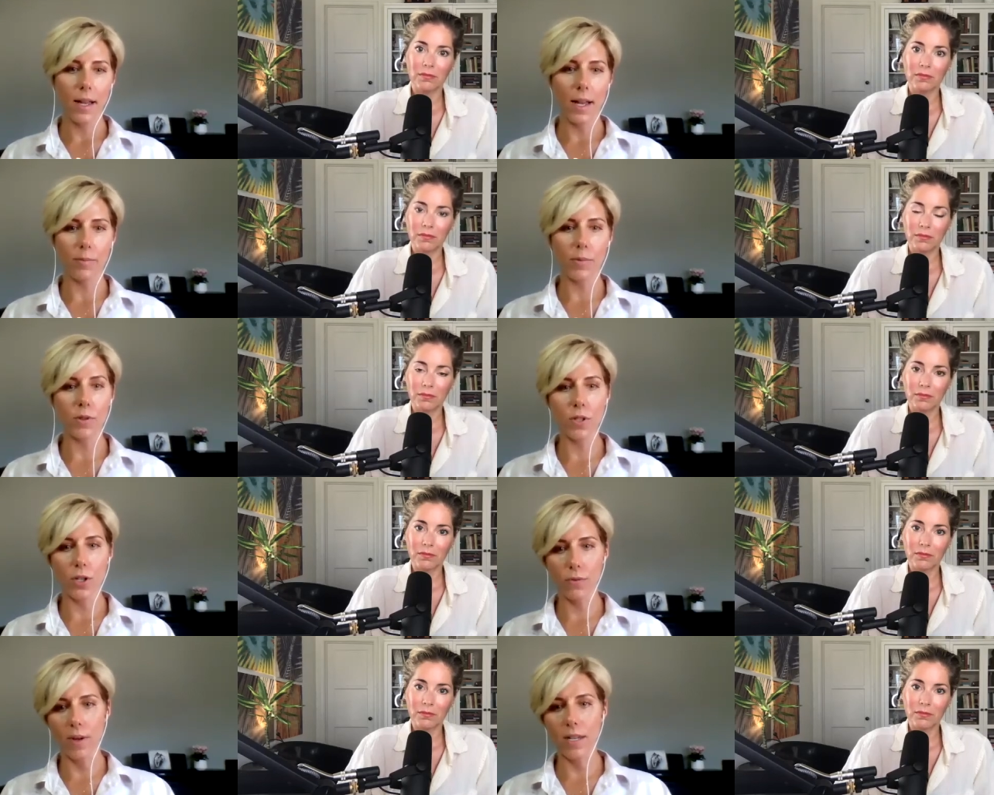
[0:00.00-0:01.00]
Speaker 1: um, using
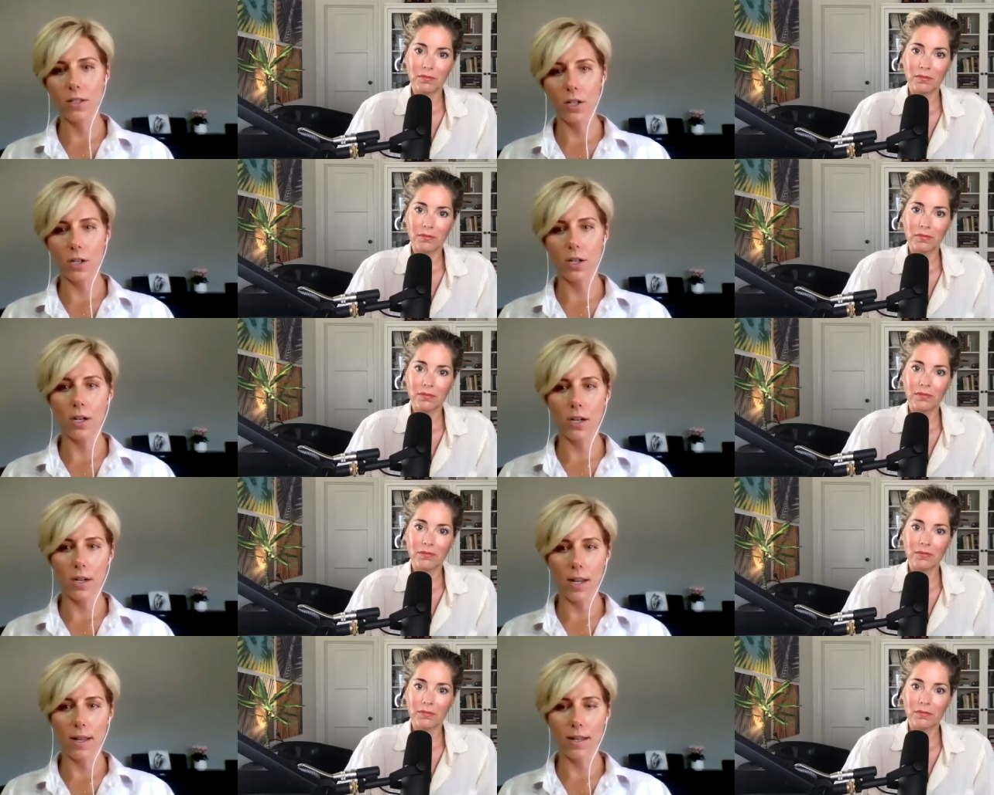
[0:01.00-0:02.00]
your rice
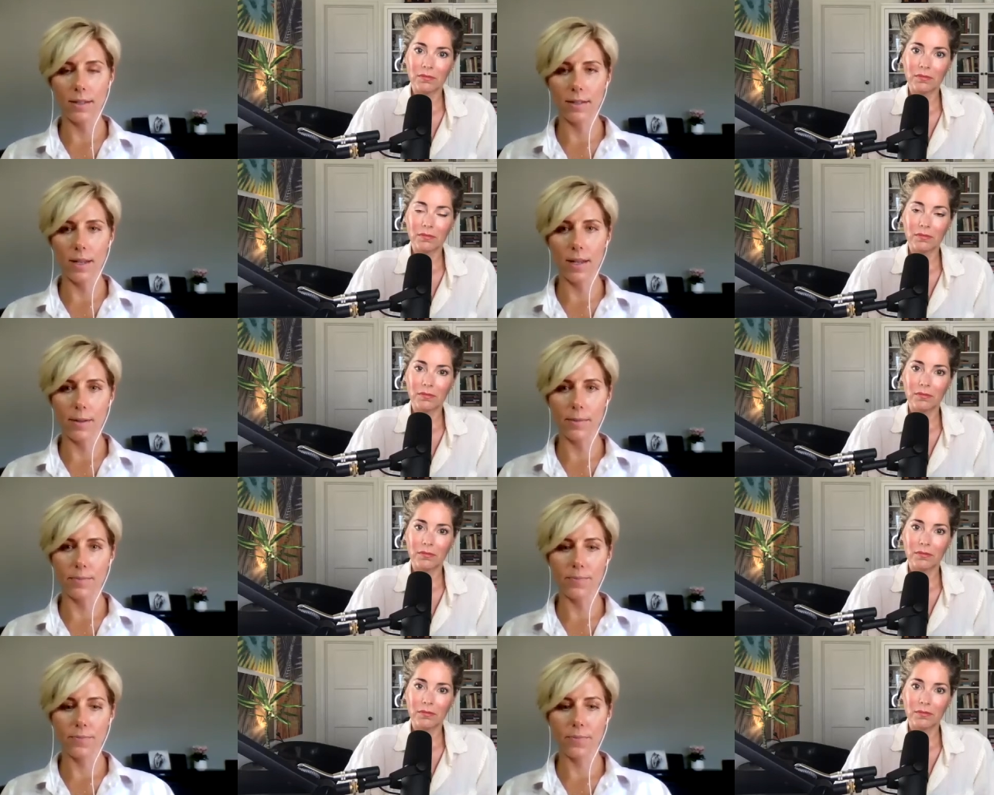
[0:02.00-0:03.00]
cooker and
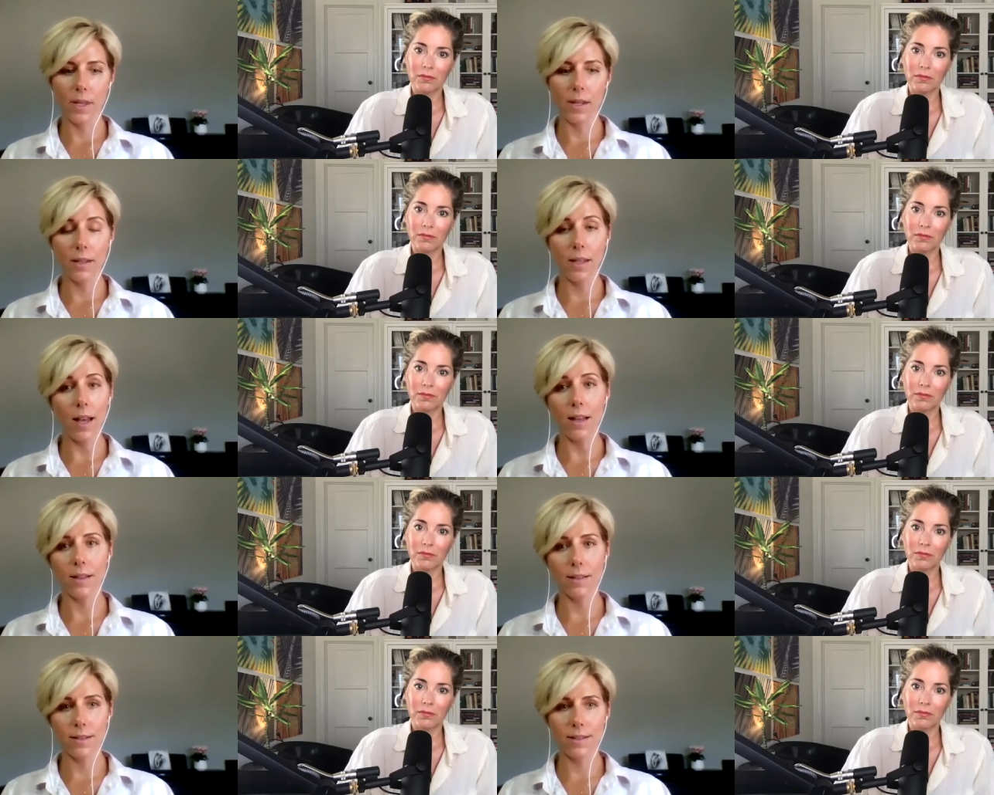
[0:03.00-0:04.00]
um, yeah
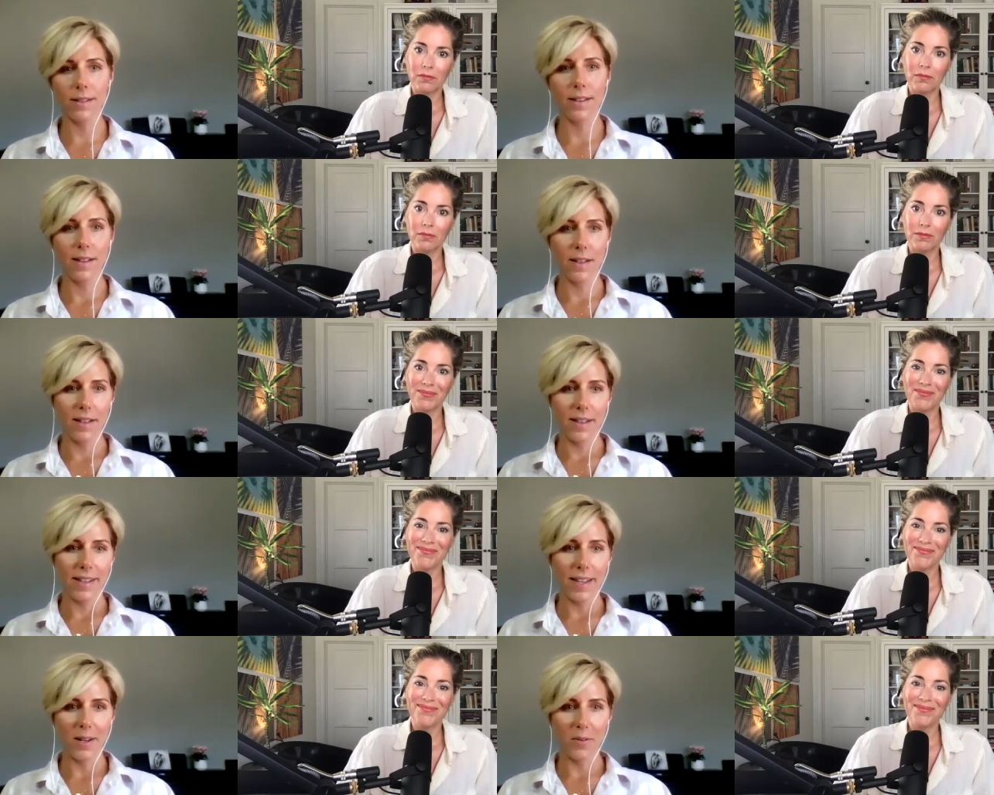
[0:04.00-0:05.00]
that's
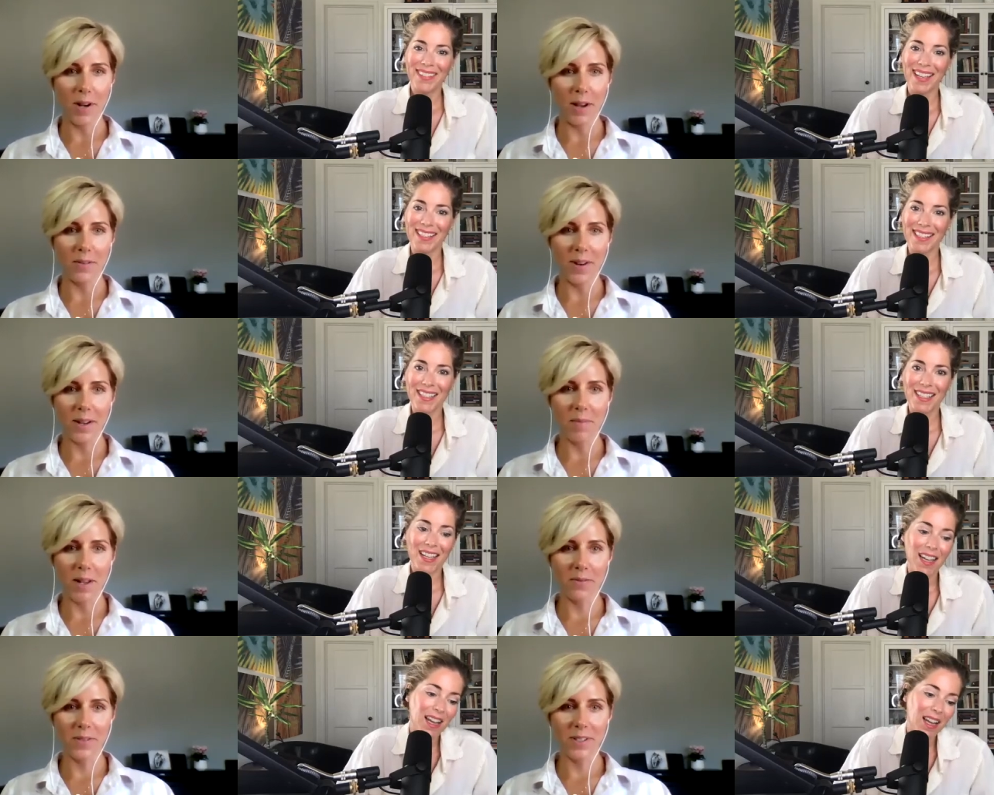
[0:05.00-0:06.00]
kind of what i would
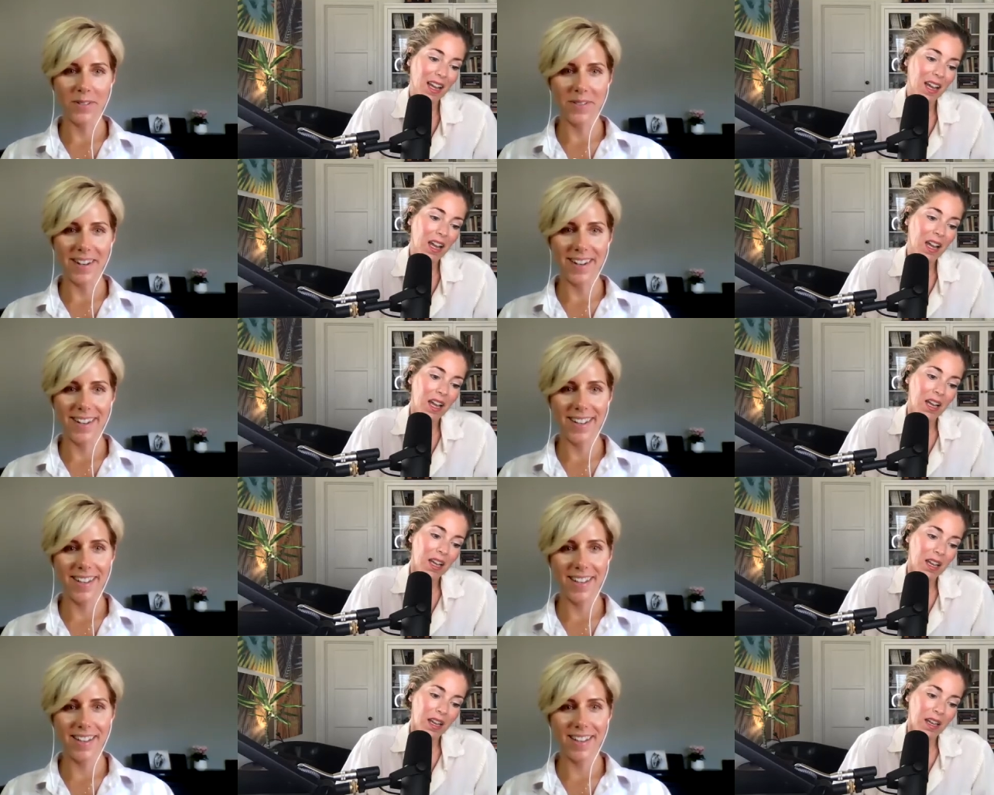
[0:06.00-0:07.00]
Speaker 2: recommend for sure
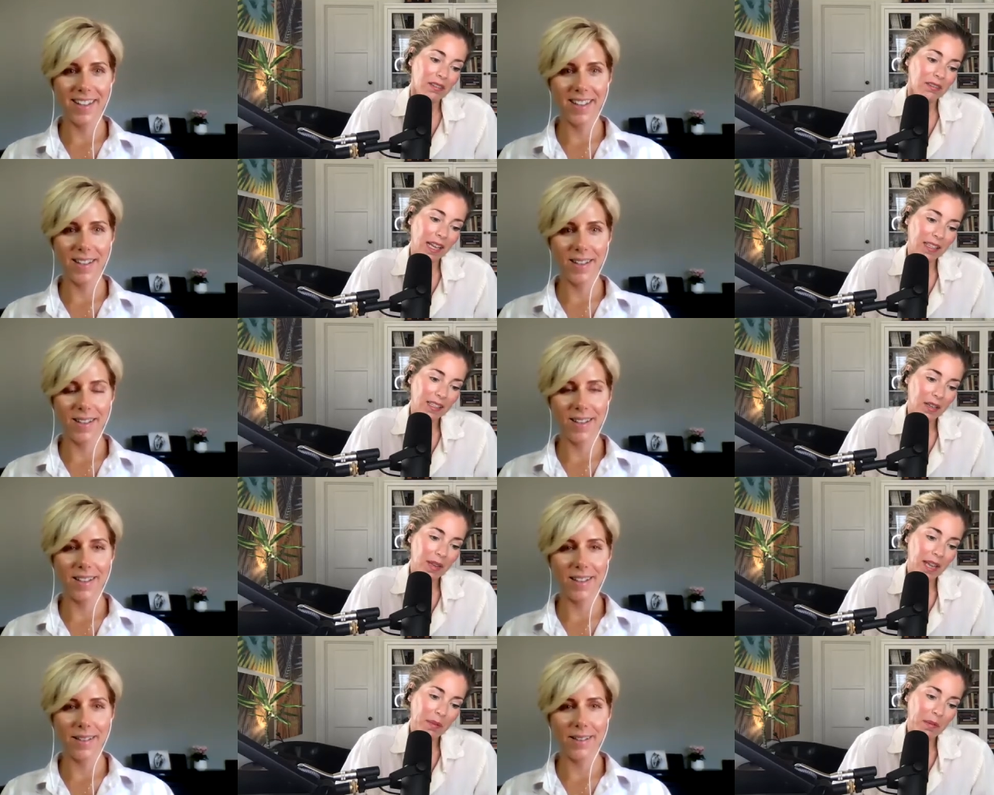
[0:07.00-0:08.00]
lastly,
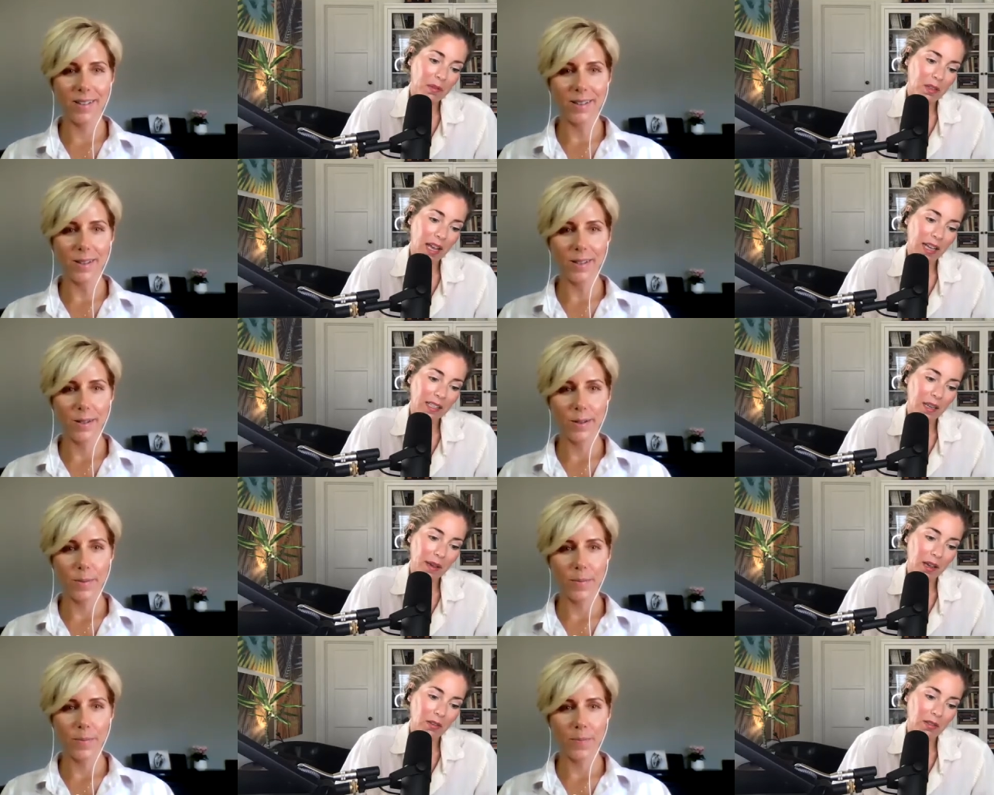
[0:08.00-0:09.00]
we had people ask
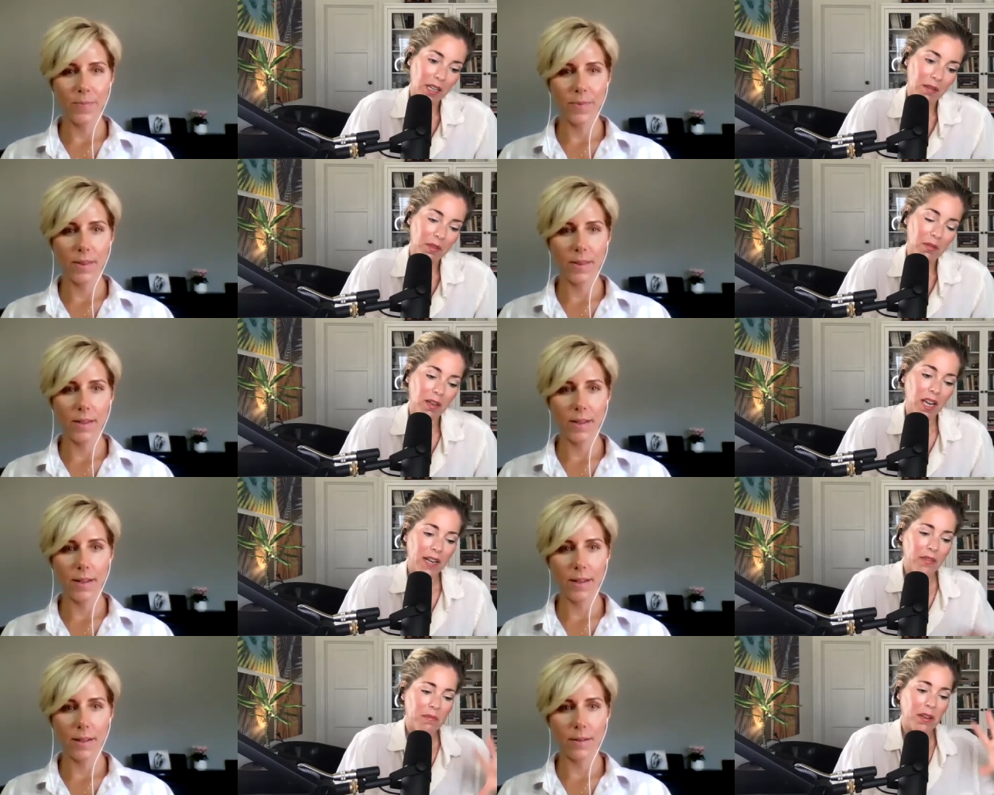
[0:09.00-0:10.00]
about, um, there were
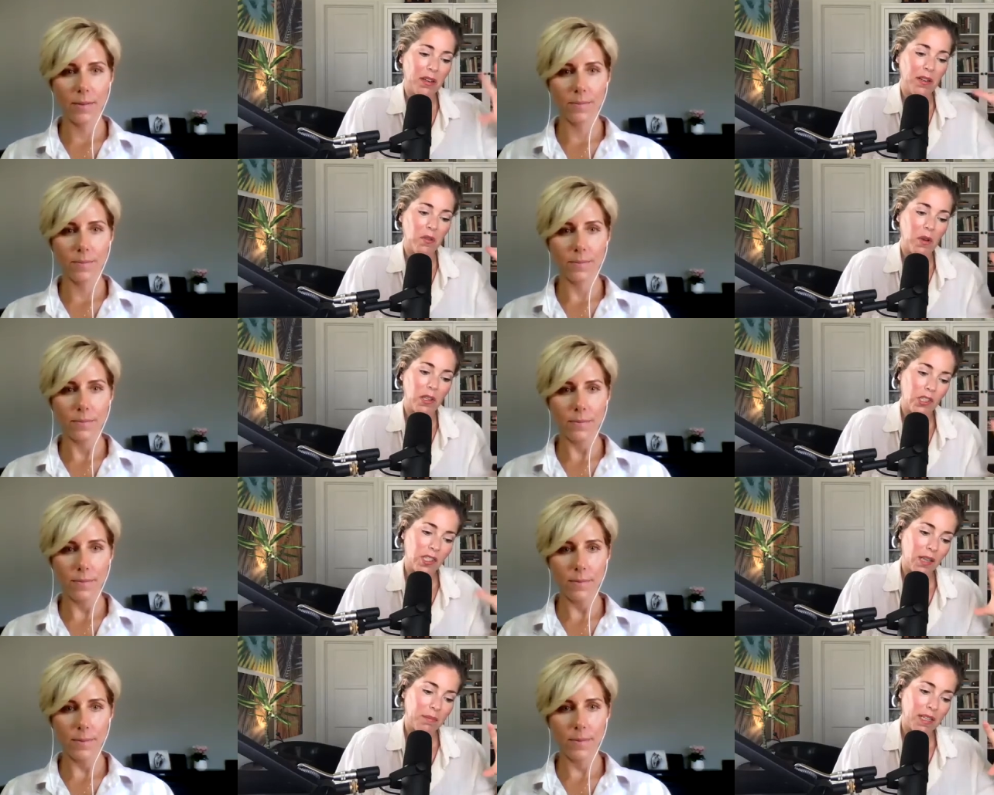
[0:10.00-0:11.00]
kind of a myriad of
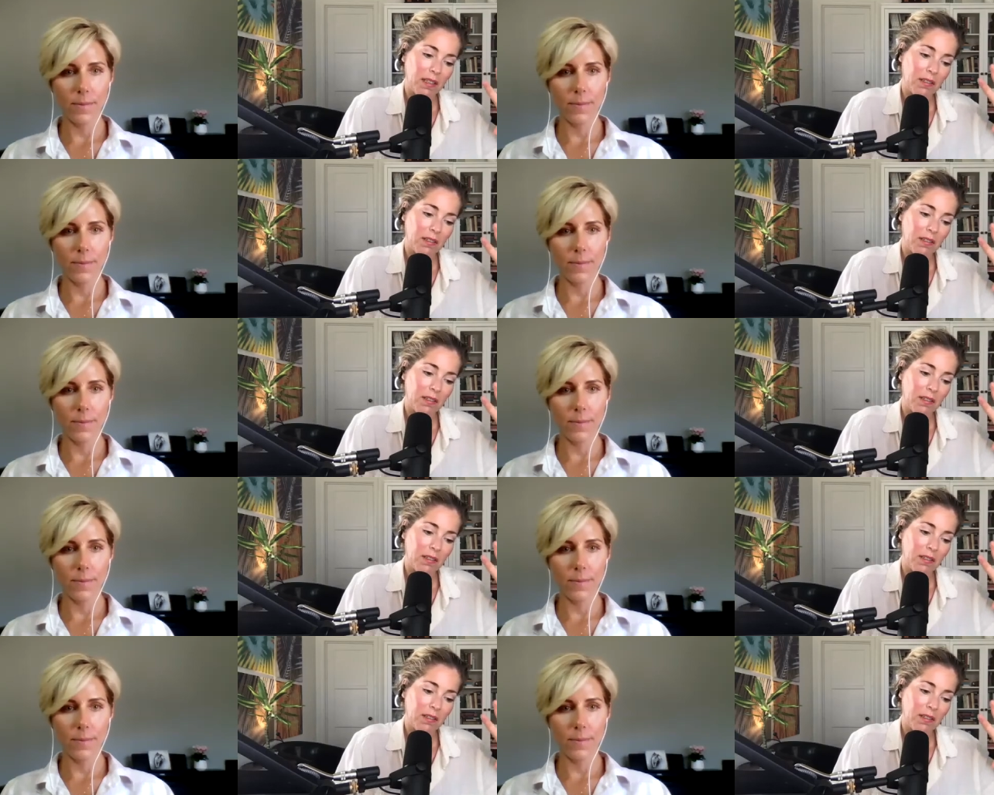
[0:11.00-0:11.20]
questions. I'm going to